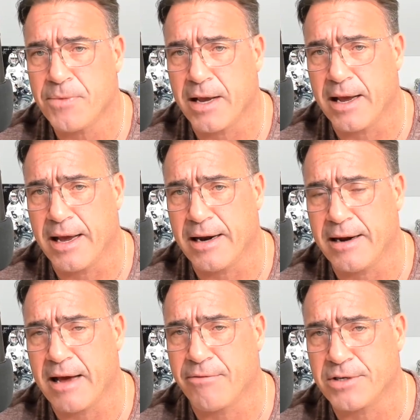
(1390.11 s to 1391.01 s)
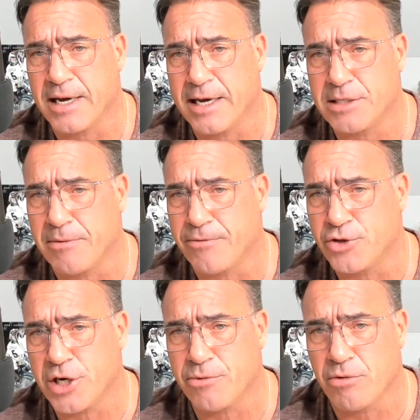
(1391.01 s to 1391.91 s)
and an advertisement for
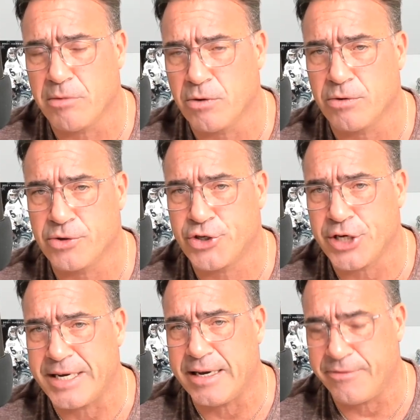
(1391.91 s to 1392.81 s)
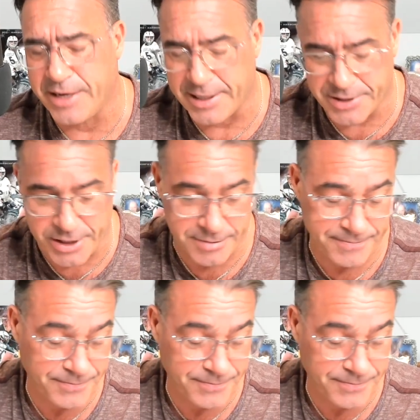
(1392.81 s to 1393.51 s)
General Motors EVs.